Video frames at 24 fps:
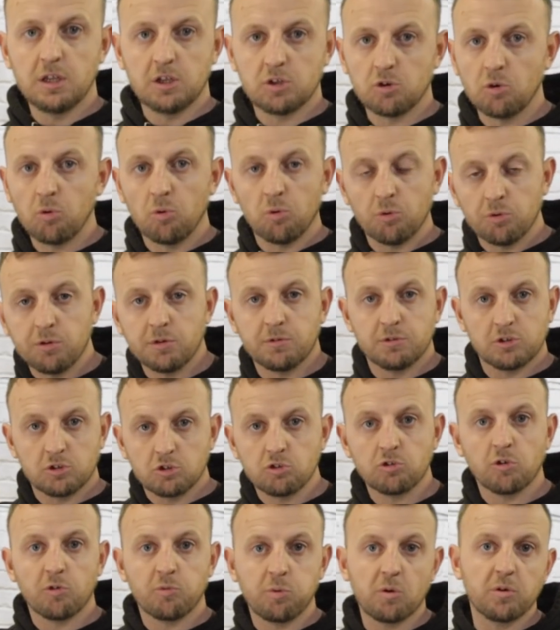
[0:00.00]
it's all the
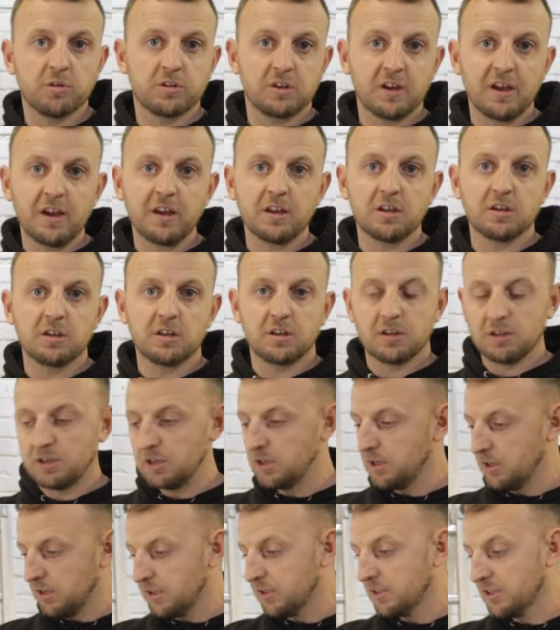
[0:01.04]
stuff what takes
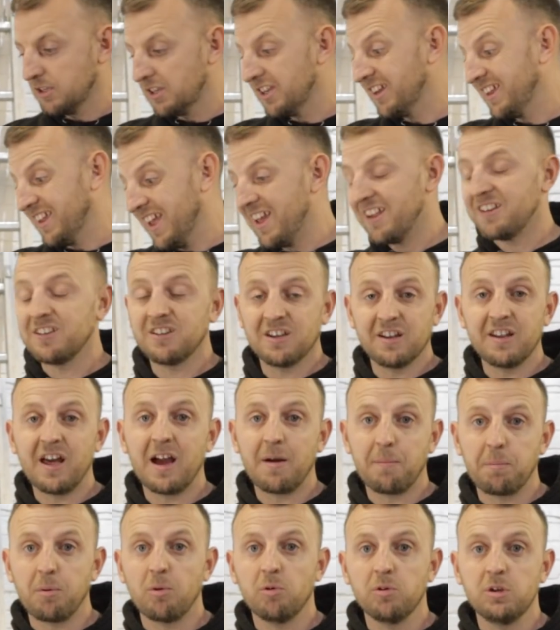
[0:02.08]
to get to
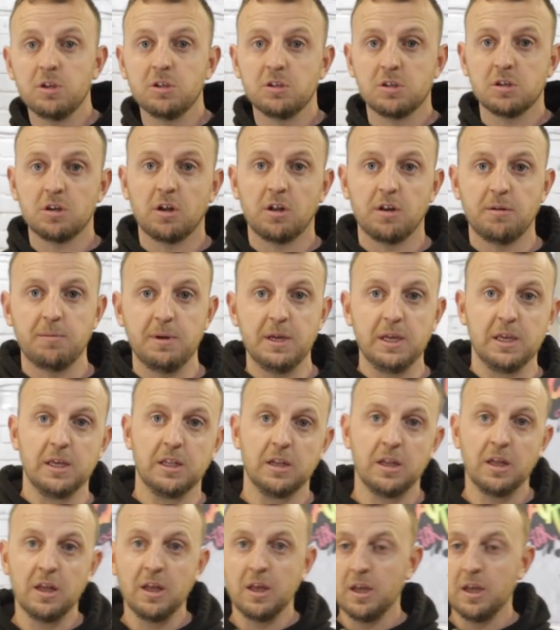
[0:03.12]
that point, do you know what I mean?